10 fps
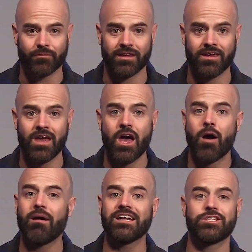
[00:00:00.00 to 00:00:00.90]
me
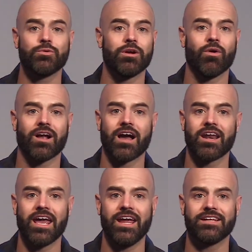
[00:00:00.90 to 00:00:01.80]
by doing what God
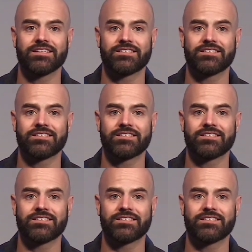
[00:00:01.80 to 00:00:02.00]
hates.